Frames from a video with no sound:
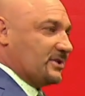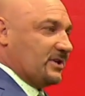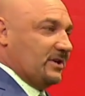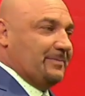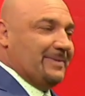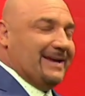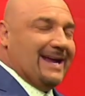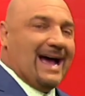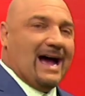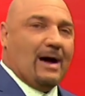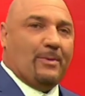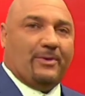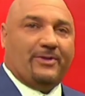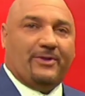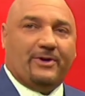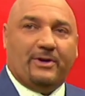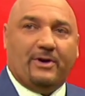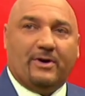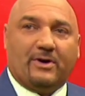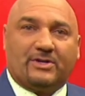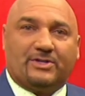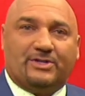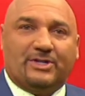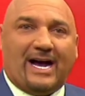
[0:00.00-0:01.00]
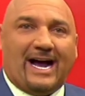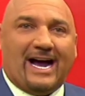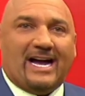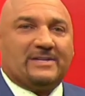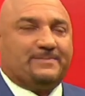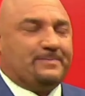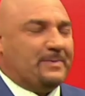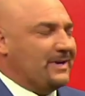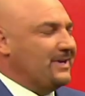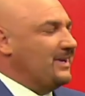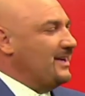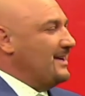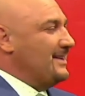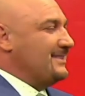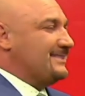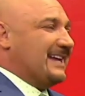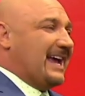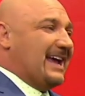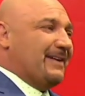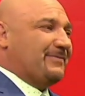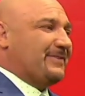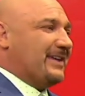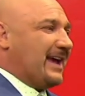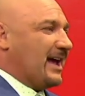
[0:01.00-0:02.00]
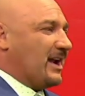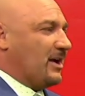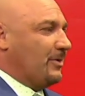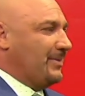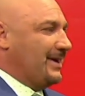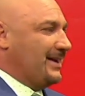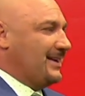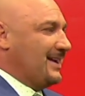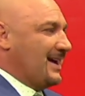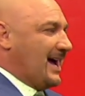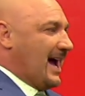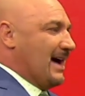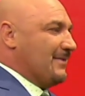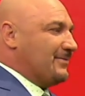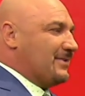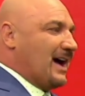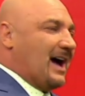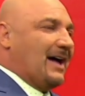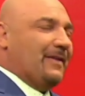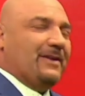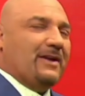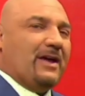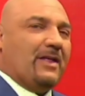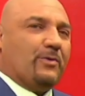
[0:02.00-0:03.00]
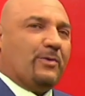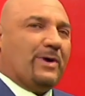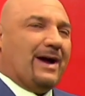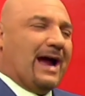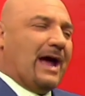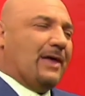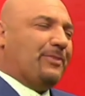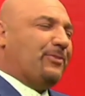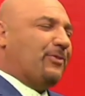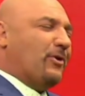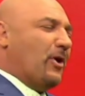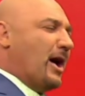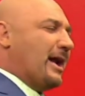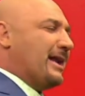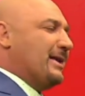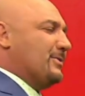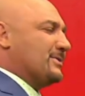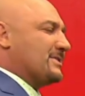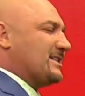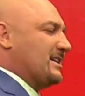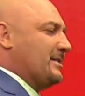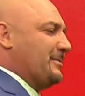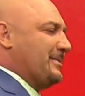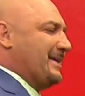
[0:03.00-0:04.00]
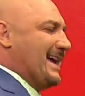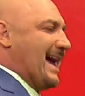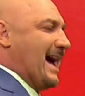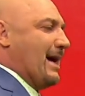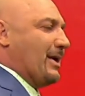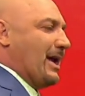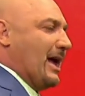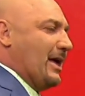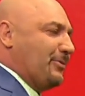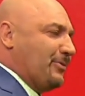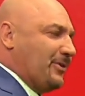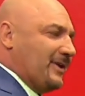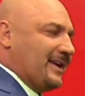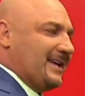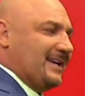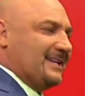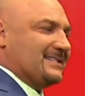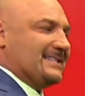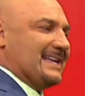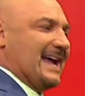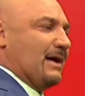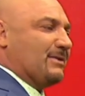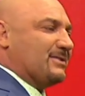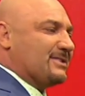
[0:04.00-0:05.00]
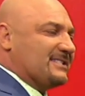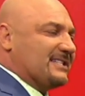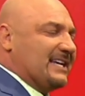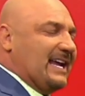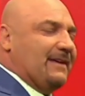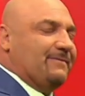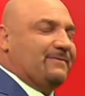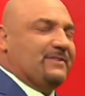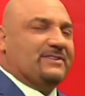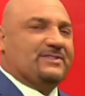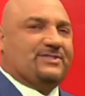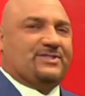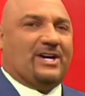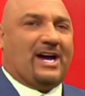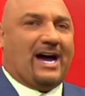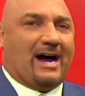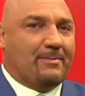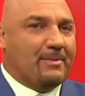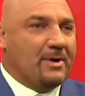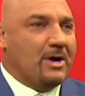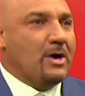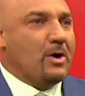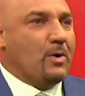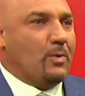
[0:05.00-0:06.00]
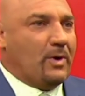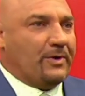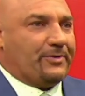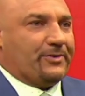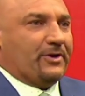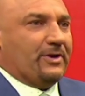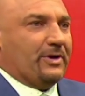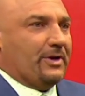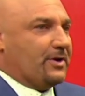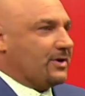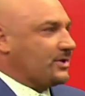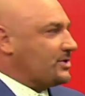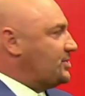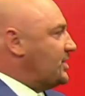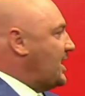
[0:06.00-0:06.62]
is going to be out with the New York Giants, but Dave Gettleman, I've gone the other way. I thought he was going to be out. I think he's now saved his job with the New York